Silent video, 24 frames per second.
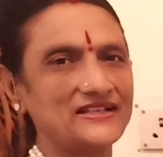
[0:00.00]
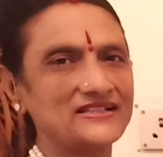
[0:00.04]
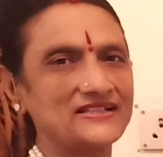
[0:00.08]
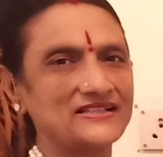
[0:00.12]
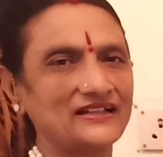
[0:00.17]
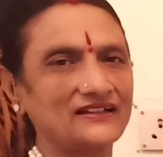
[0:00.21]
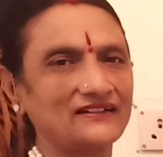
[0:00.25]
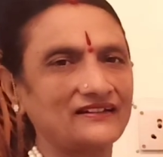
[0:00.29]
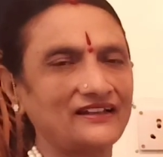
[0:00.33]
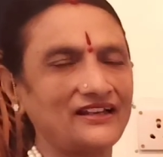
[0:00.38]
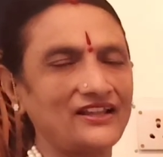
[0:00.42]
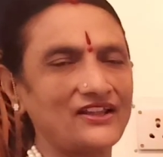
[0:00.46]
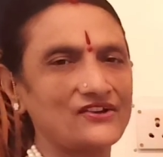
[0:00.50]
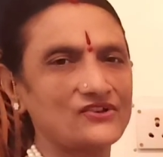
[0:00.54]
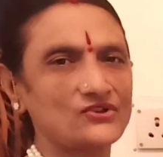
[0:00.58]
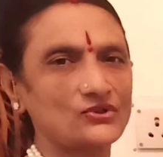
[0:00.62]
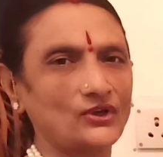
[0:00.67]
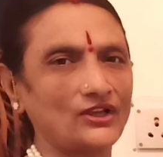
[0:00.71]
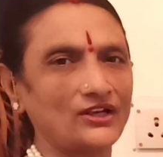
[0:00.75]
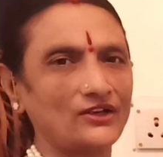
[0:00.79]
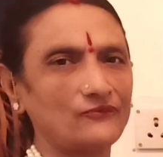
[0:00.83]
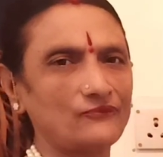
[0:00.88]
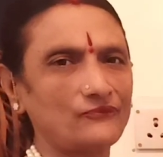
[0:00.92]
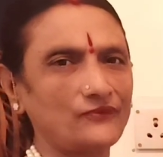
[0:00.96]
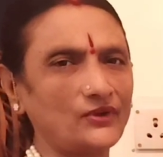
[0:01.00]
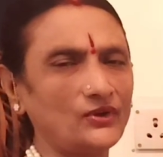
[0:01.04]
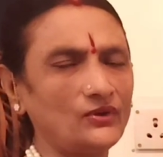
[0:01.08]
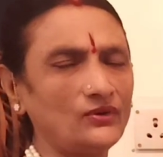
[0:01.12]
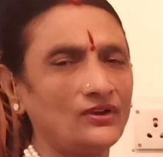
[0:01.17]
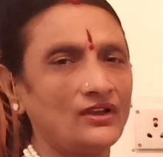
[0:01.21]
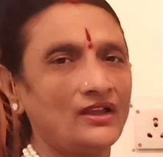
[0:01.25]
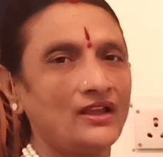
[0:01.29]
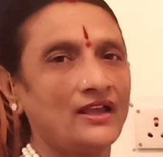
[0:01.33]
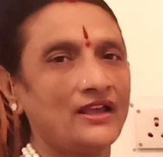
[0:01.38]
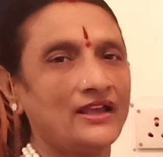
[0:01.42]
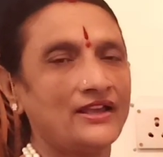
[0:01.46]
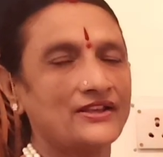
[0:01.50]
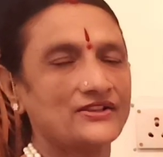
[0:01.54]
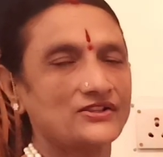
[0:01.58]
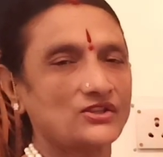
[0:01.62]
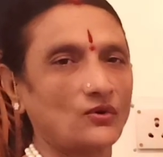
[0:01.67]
Is that clear to all of you? So